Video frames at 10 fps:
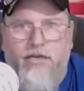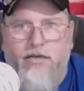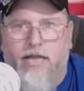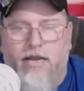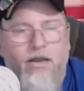
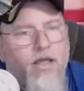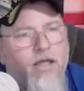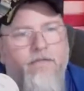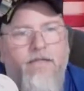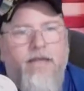
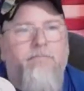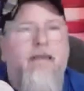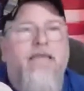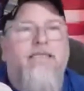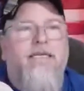that
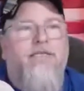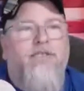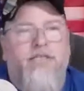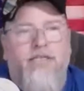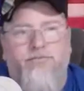makes it to
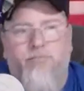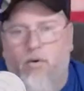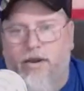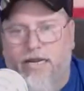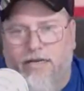this
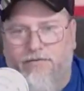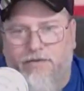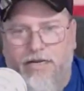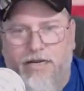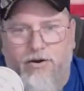point in the
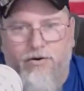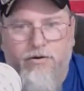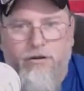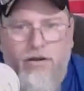video